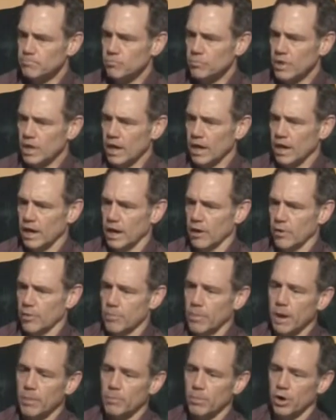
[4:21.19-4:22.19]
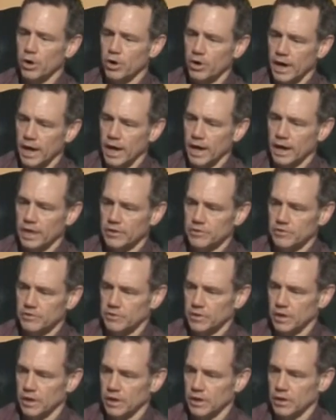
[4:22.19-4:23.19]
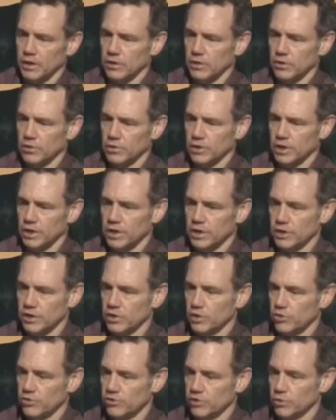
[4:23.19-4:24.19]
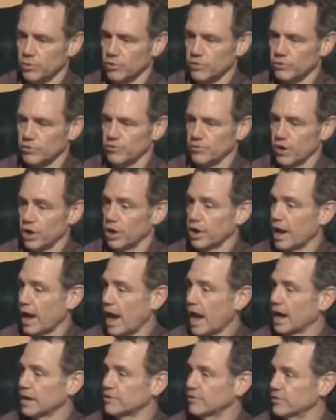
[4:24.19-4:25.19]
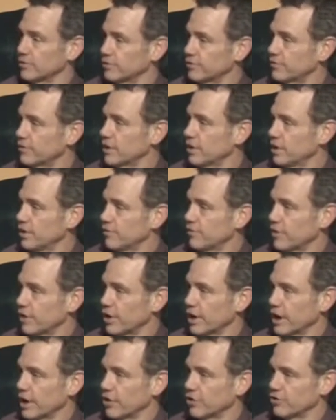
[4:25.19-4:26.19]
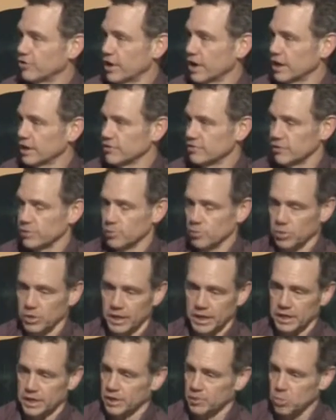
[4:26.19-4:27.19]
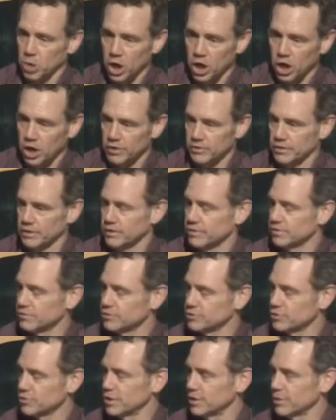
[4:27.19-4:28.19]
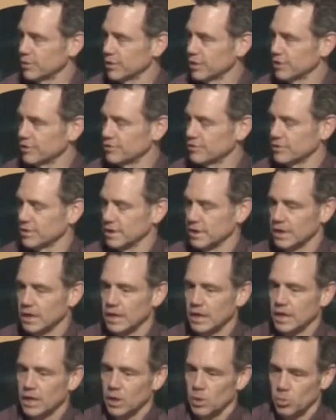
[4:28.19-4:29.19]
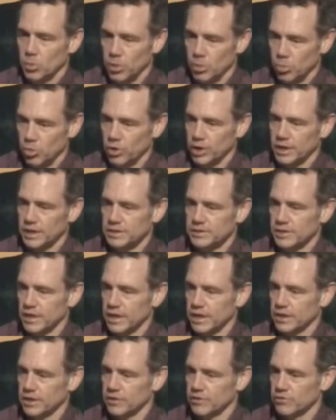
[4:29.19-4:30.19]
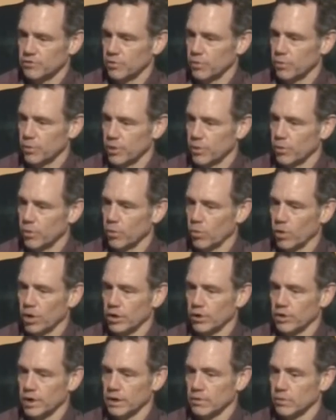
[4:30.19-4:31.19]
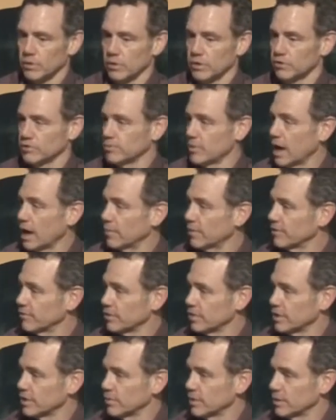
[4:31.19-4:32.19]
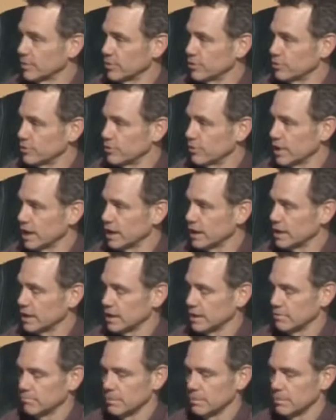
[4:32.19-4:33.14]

and I remember as a, a little kid, you know, she was very active very energetic. She would play kickball on the street with us and be pretty excited. And so we were wondering, well, is mom ever going to be able to do that again?